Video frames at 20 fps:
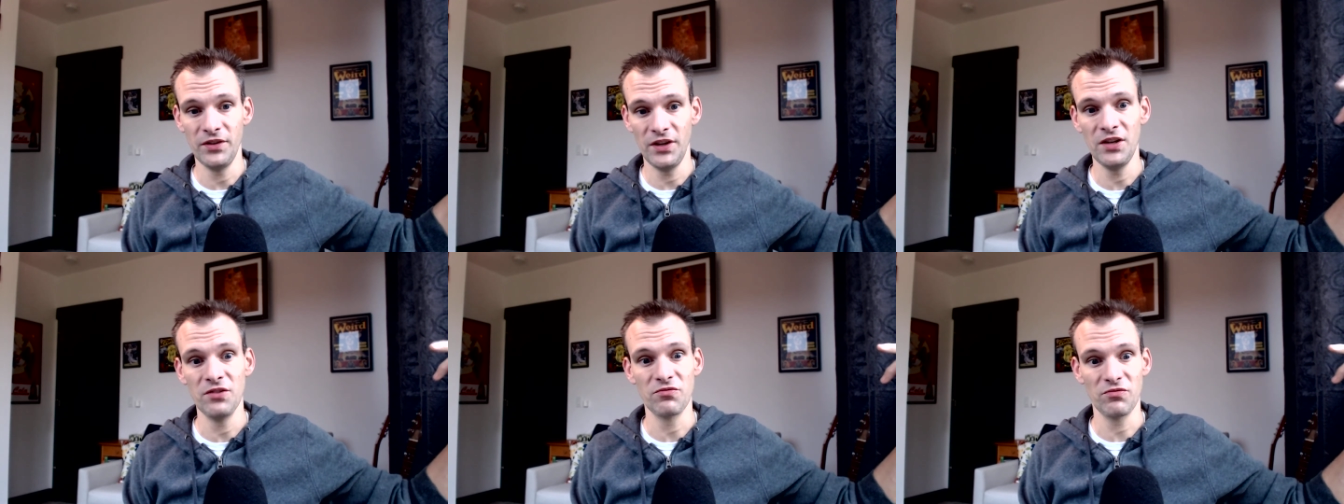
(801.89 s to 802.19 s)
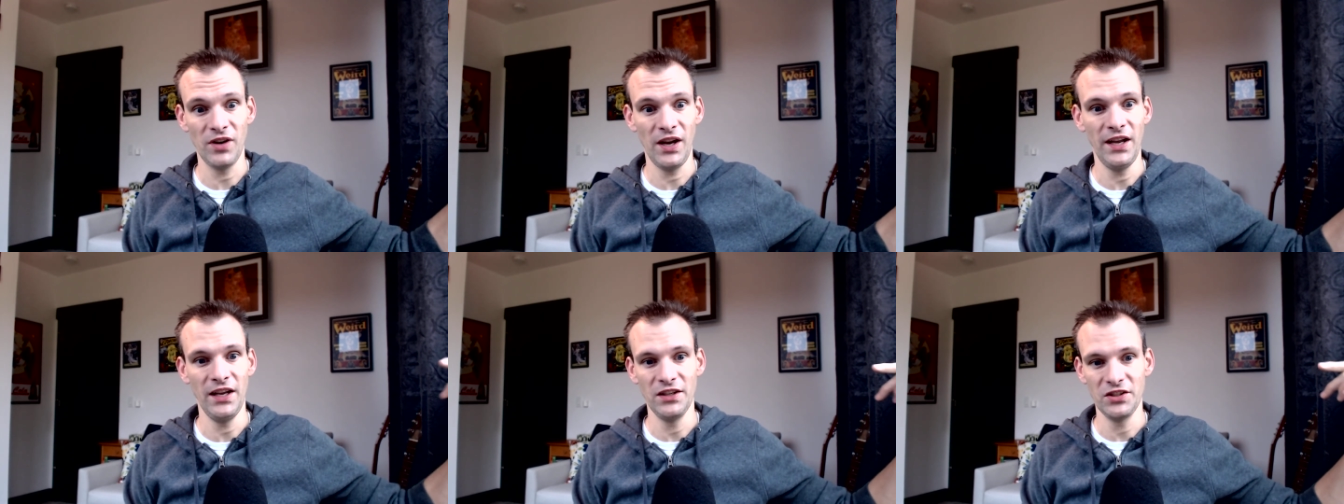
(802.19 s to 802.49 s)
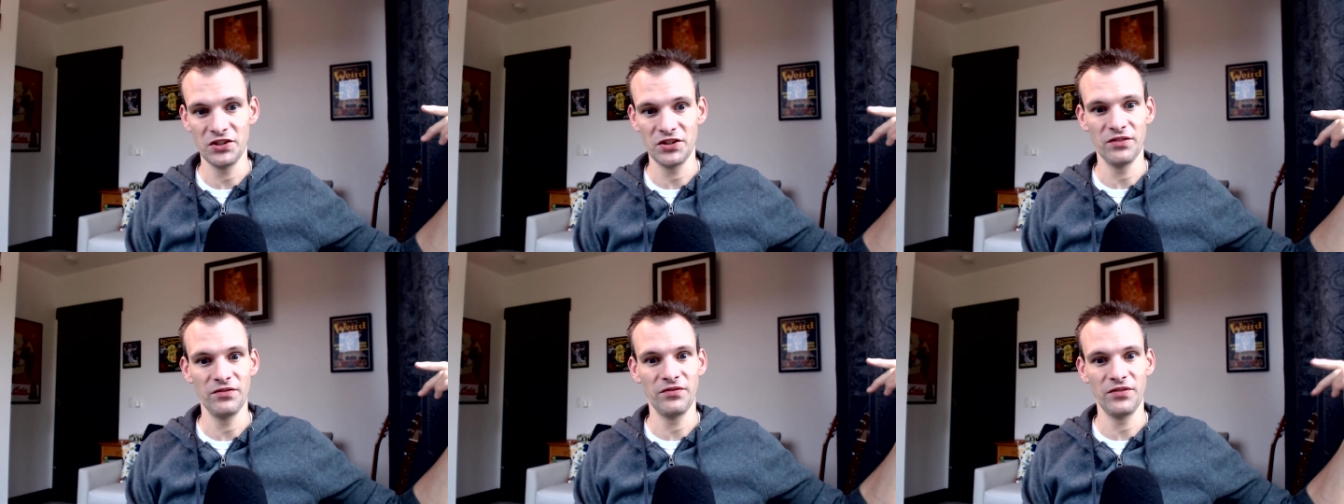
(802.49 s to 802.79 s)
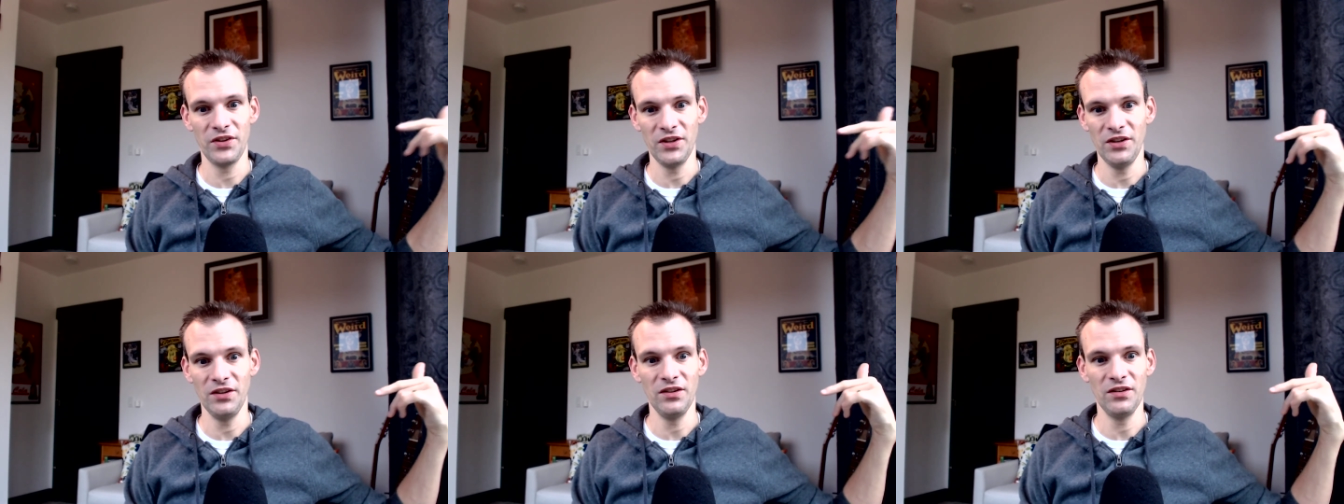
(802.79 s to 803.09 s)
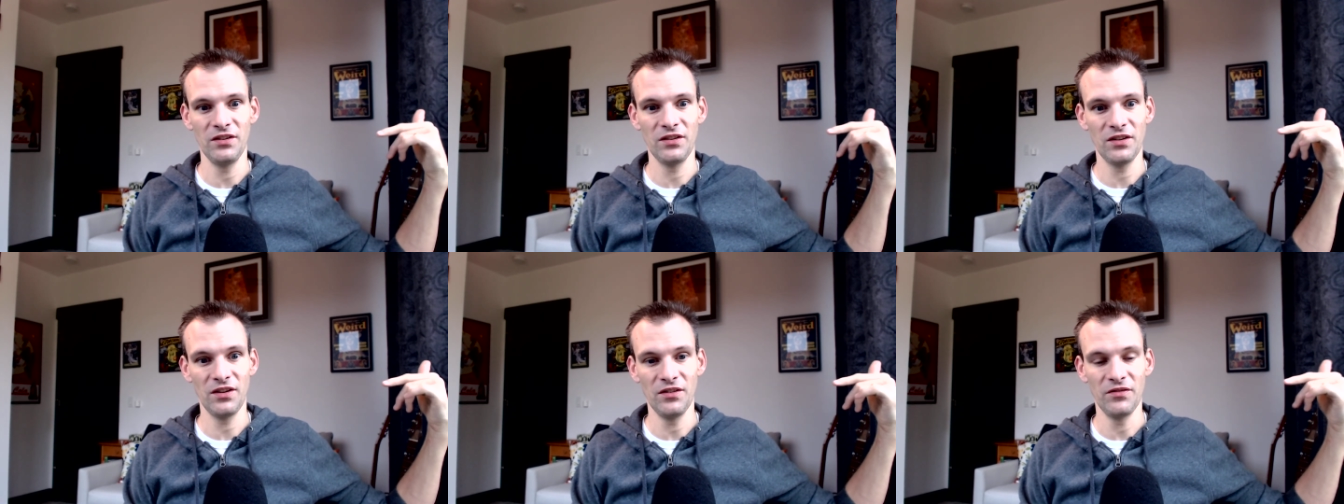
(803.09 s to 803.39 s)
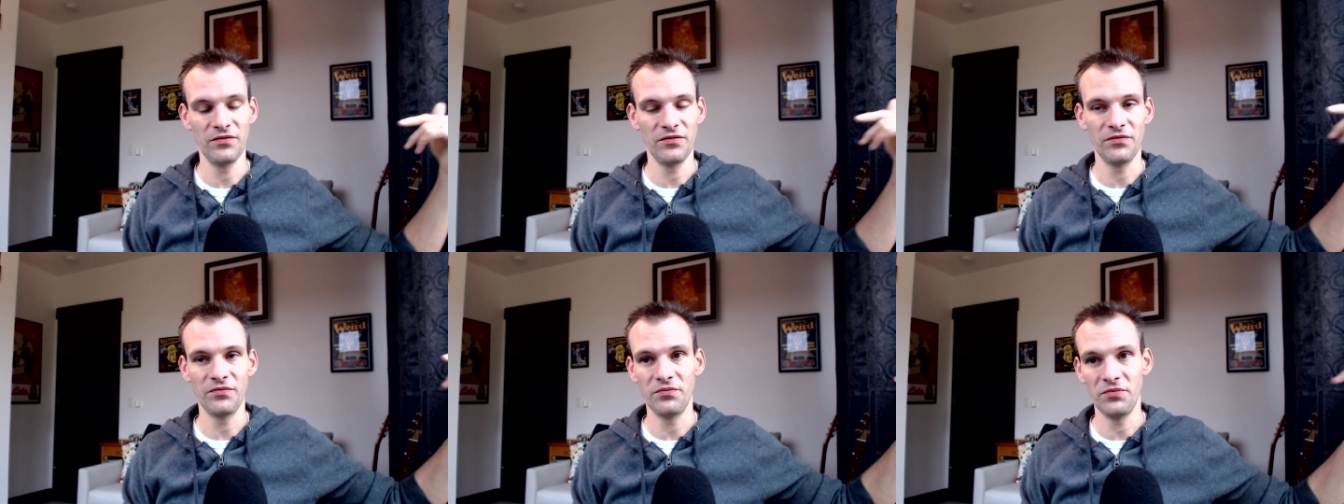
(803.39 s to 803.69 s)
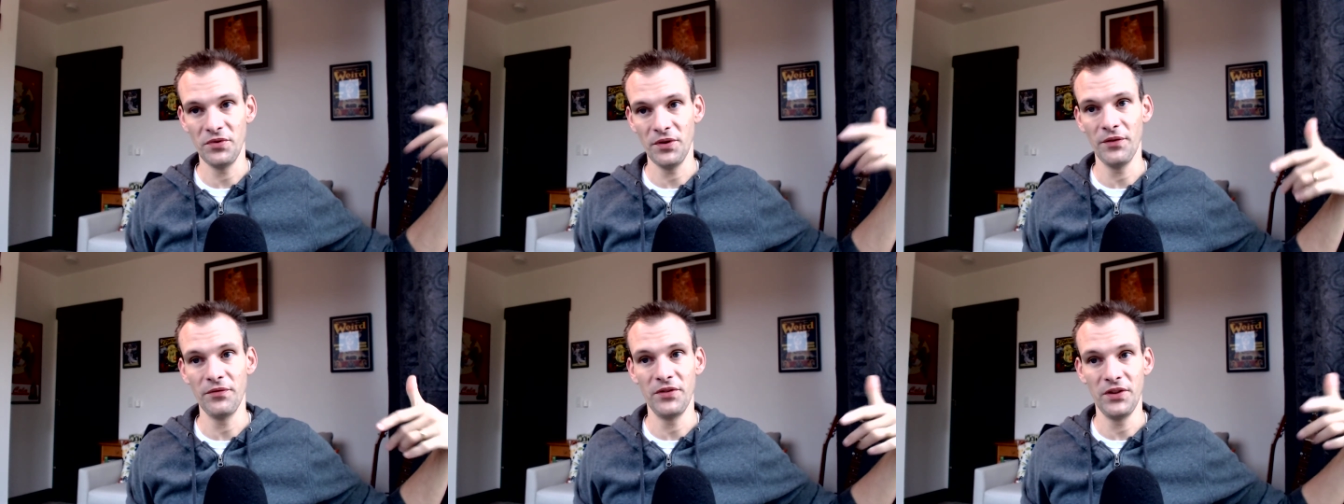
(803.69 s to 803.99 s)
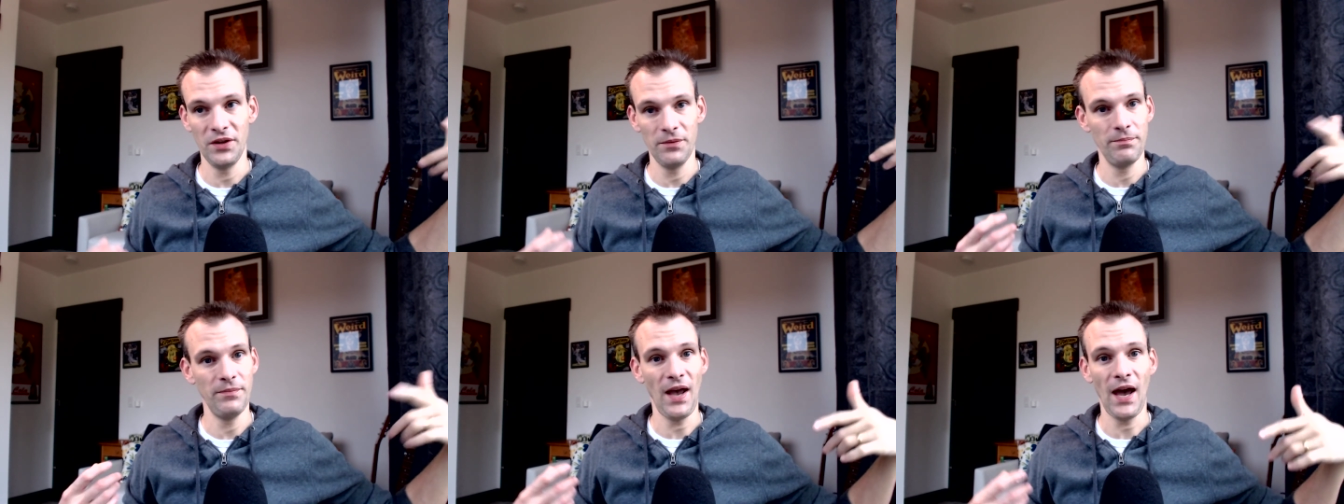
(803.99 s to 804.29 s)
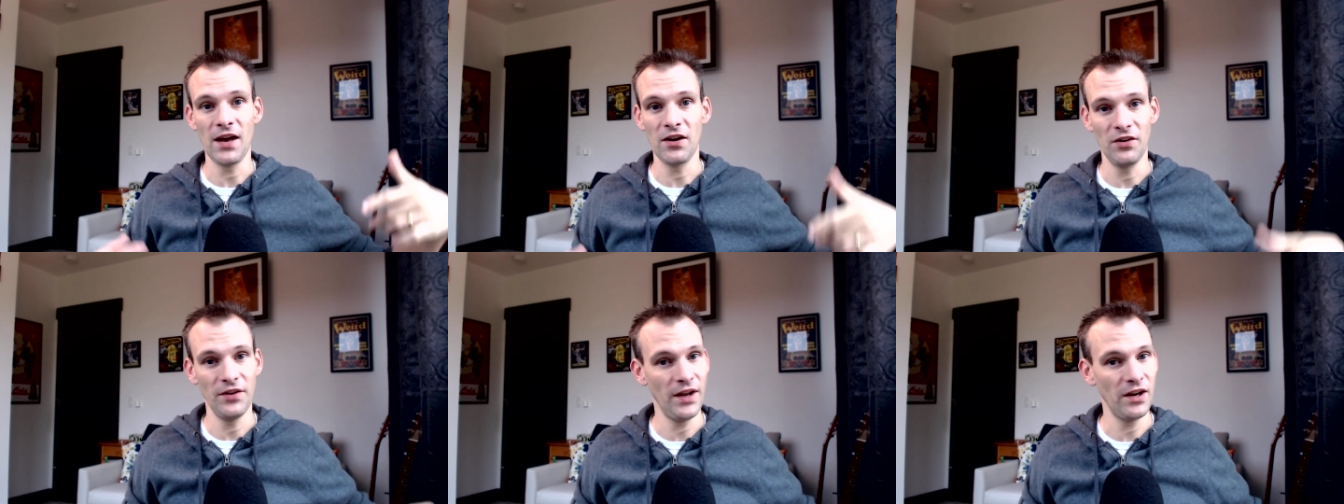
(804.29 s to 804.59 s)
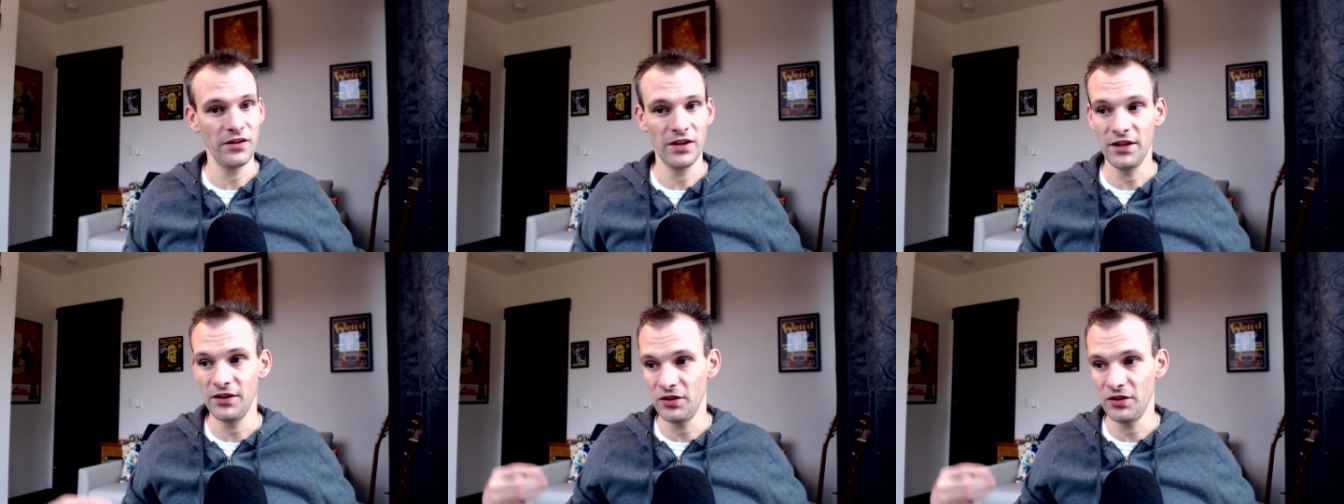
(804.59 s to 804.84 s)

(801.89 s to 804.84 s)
in range of the of of the battle now, right?